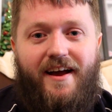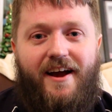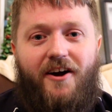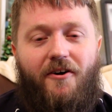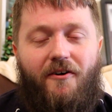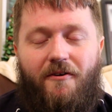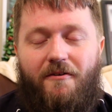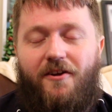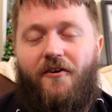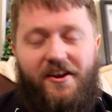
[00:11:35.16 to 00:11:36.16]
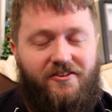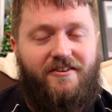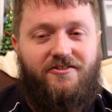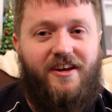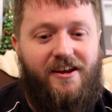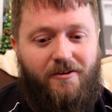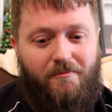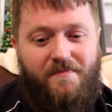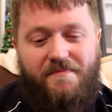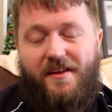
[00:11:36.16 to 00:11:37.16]
how long it's going to take
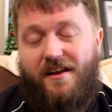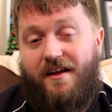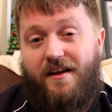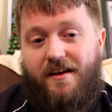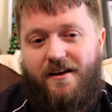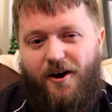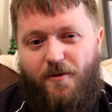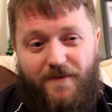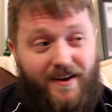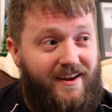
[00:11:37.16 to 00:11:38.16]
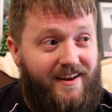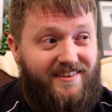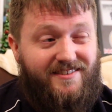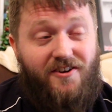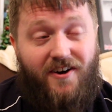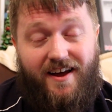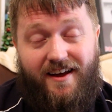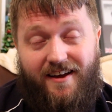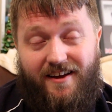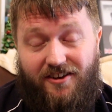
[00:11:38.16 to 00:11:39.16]
them. Hopefully, it's
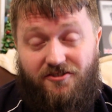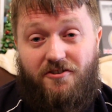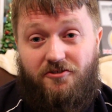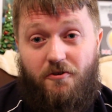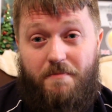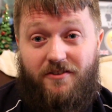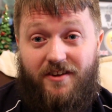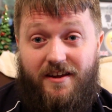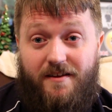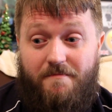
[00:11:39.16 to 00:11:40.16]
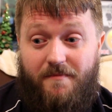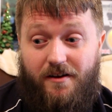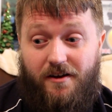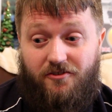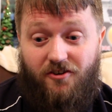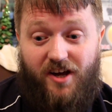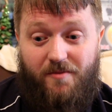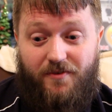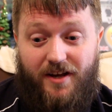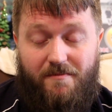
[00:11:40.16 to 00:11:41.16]
not too busy a
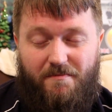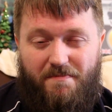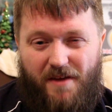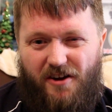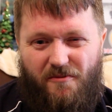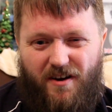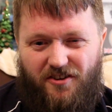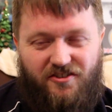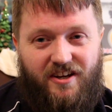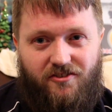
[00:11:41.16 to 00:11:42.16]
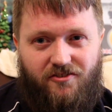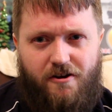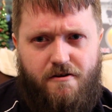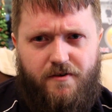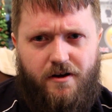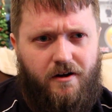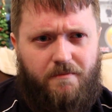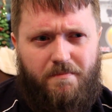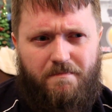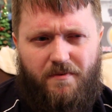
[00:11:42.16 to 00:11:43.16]
time for them. You know, race season's
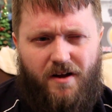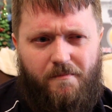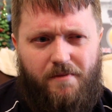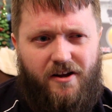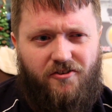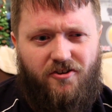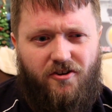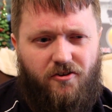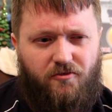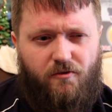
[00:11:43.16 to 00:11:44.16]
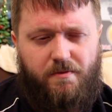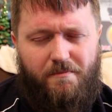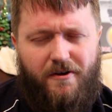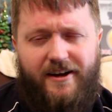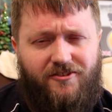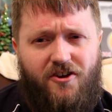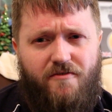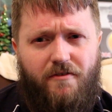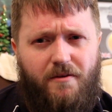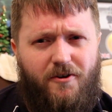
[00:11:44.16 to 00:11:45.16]
over. Companies are swapping bikes
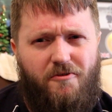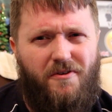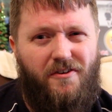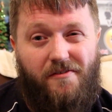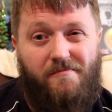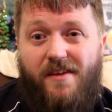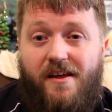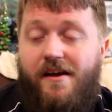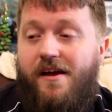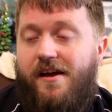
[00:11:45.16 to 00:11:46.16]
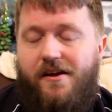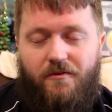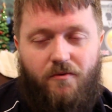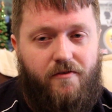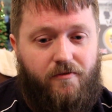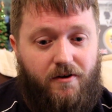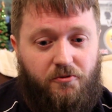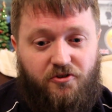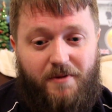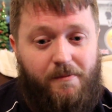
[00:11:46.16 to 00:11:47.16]
over at the moment and whatever
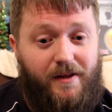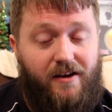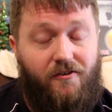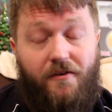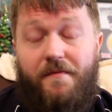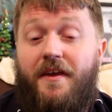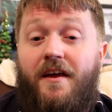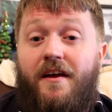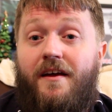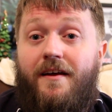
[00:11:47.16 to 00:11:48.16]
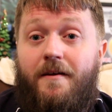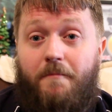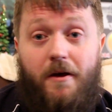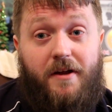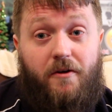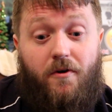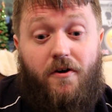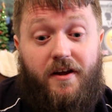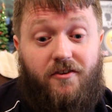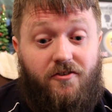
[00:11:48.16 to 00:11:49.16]
else. So maybe their
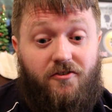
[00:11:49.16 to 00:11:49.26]
workload